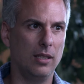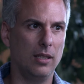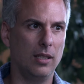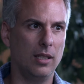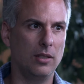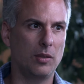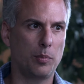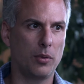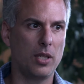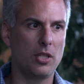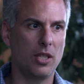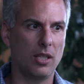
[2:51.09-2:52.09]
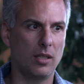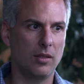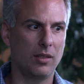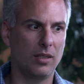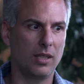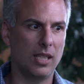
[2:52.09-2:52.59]
his preaching
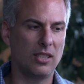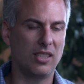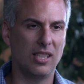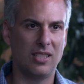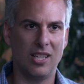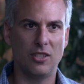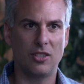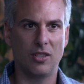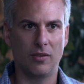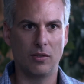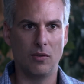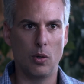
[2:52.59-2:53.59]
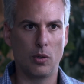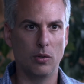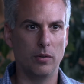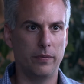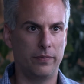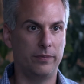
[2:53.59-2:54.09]
gets the attention of the
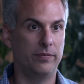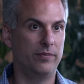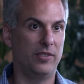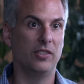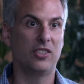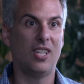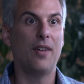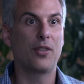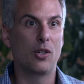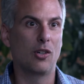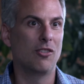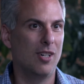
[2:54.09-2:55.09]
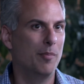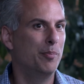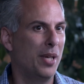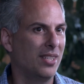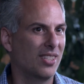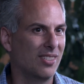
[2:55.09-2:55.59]
local philosophical club,
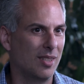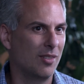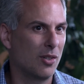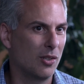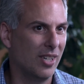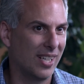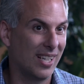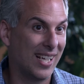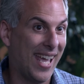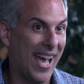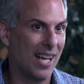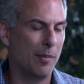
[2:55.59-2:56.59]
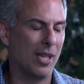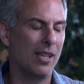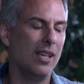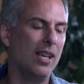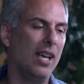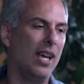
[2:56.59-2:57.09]
basically, the local academy.
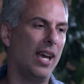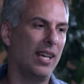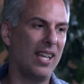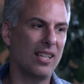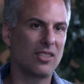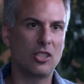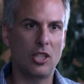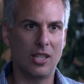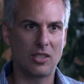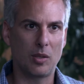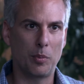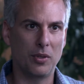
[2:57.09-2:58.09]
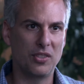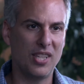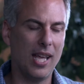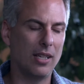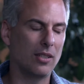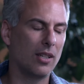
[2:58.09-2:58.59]
And he has the chance to
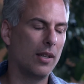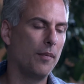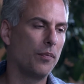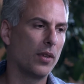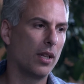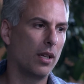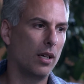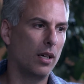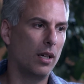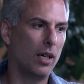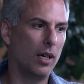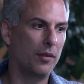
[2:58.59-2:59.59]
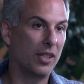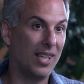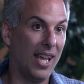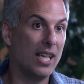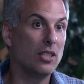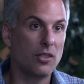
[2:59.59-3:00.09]
present the
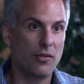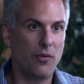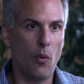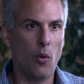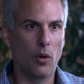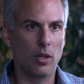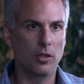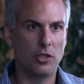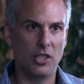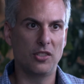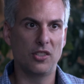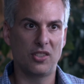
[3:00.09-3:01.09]
case for Jesus